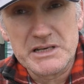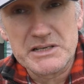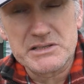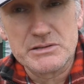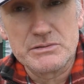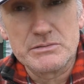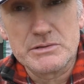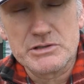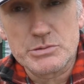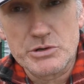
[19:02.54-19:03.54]
need to
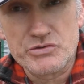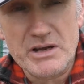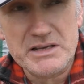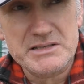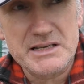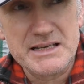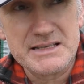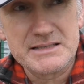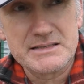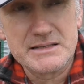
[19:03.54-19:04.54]
address,
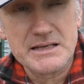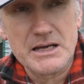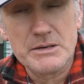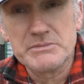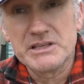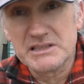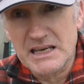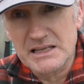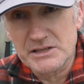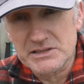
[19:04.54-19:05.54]
is the
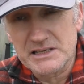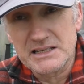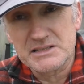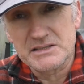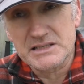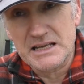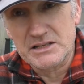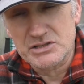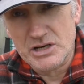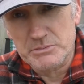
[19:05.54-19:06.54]
dahlias. I need to take
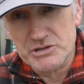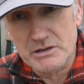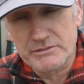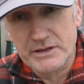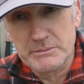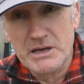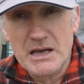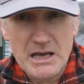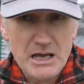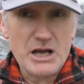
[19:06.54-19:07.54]
the tops off them.
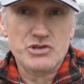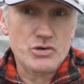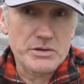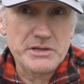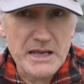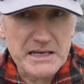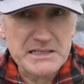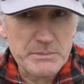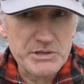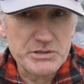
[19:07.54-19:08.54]
I'll show you in the next
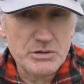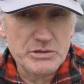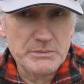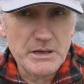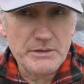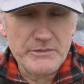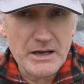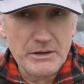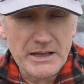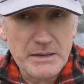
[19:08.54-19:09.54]
episode of
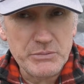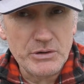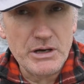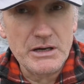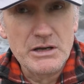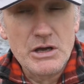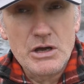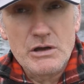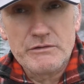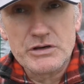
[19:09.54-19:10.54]
all that. But
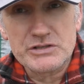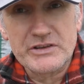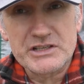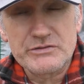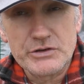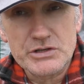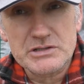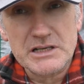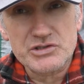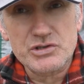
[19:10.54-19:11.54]
first things
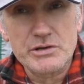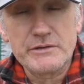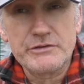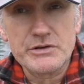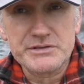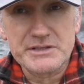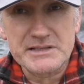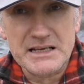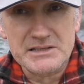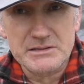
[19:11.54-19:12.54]
first, let's show you the first
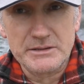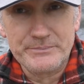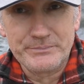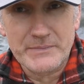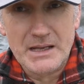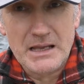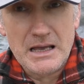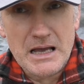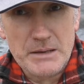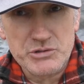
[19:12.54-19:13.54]
disaster.
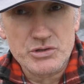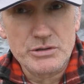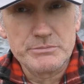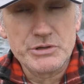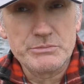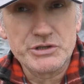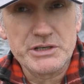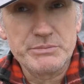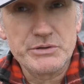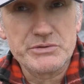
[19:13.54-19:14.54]
I'm sure
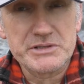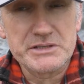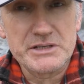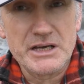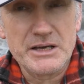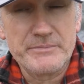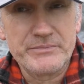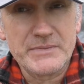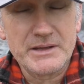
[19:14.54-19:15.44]
Muddy Boots has had